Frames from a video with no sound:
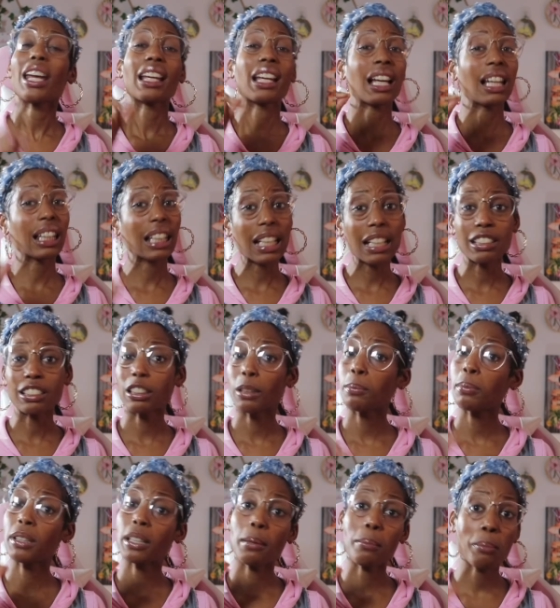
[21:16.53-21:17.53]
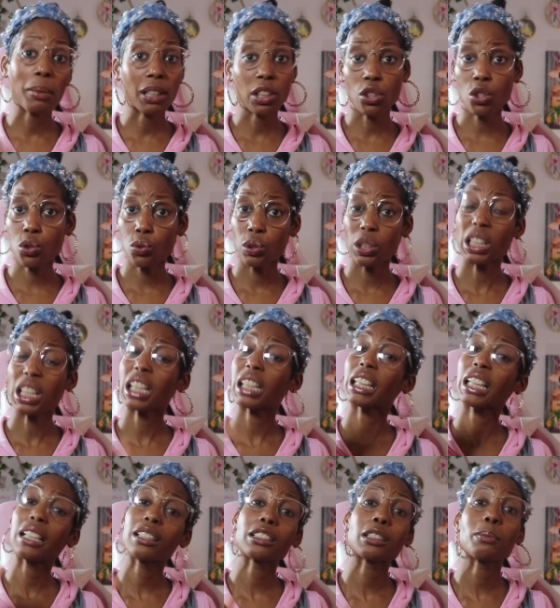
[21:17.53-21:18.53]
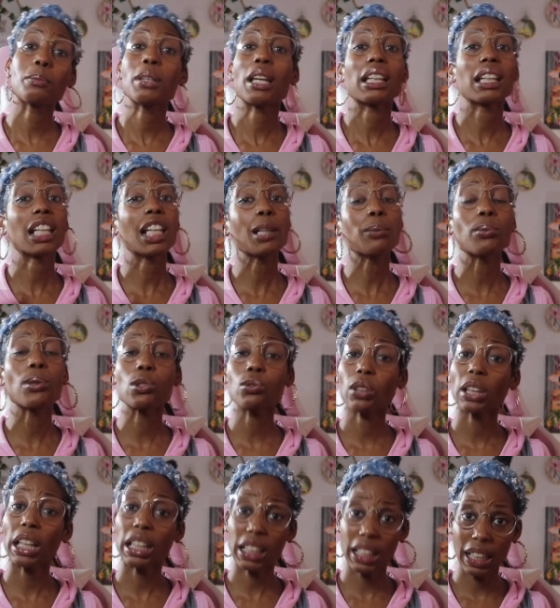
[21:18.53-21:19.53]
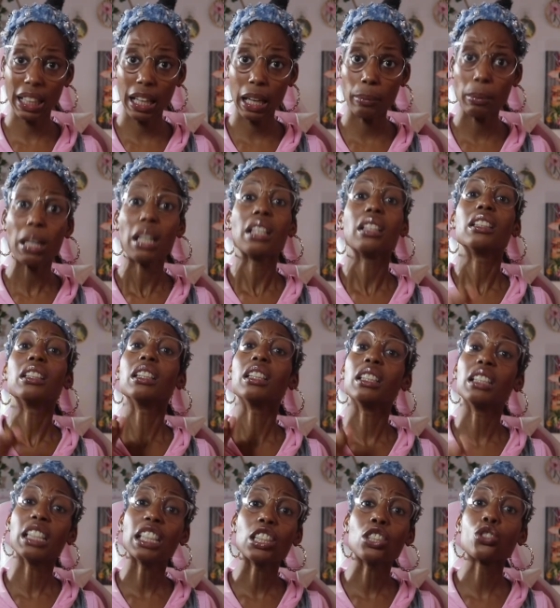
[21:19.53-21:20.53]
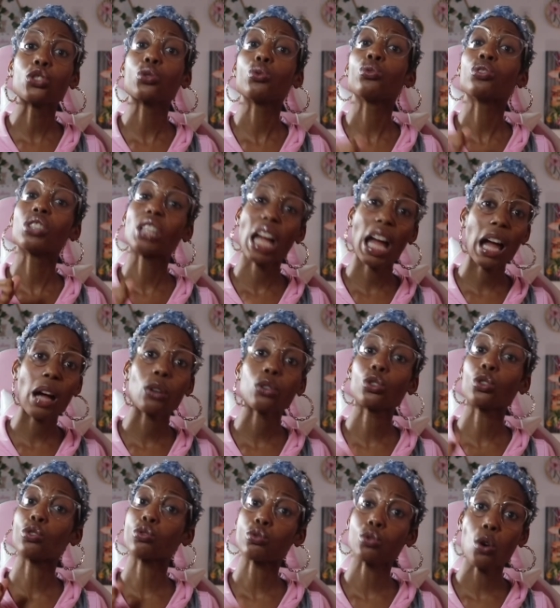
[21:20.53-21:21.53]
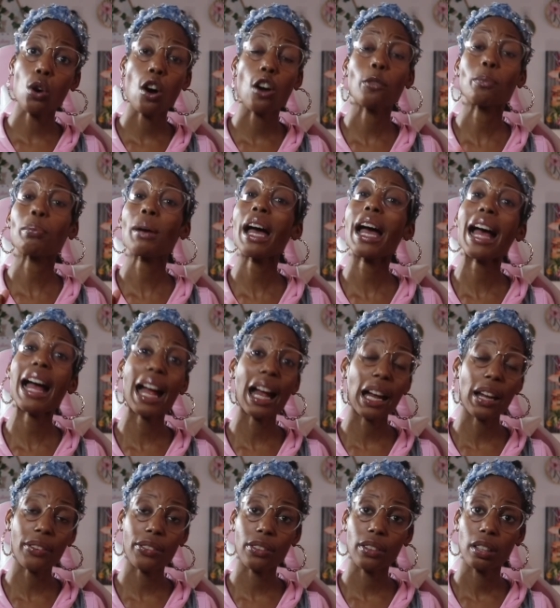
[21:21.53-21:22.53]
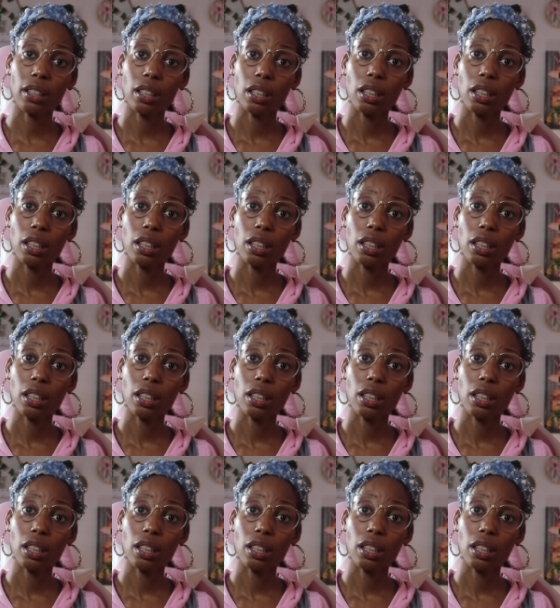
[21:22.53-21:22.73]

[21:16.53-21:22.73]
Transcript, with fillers: claim to be a ministry, claim to be a Hebrew like him, lead you down the wrong path.